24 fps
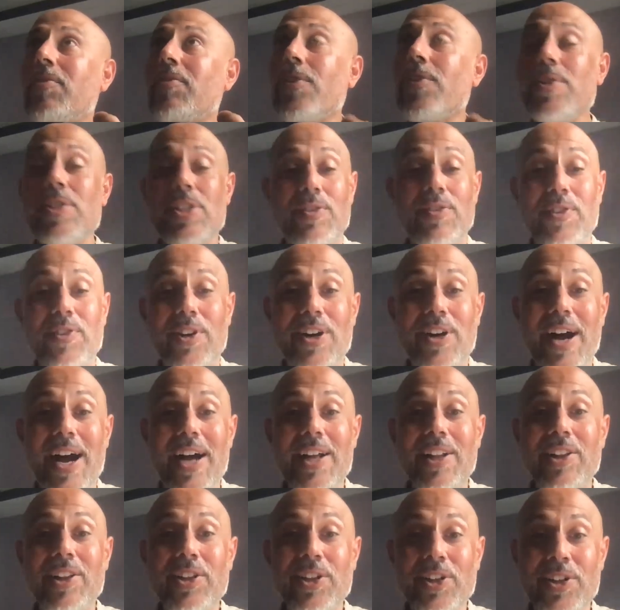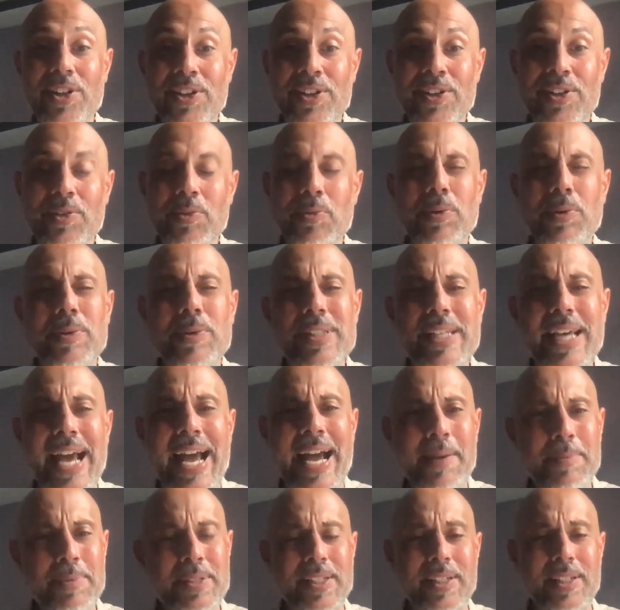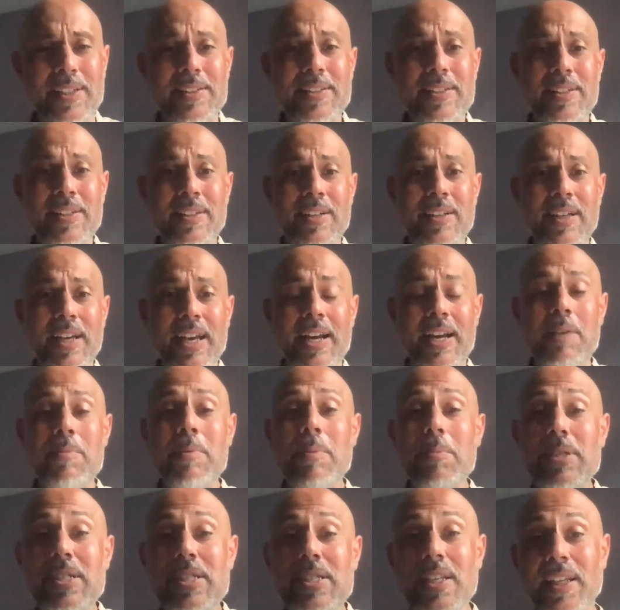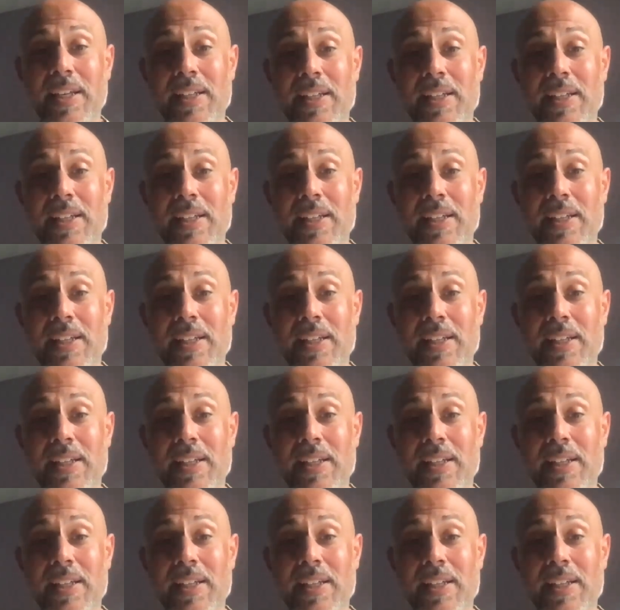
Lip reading: first of all, I learned what was absent. And I remember sitting in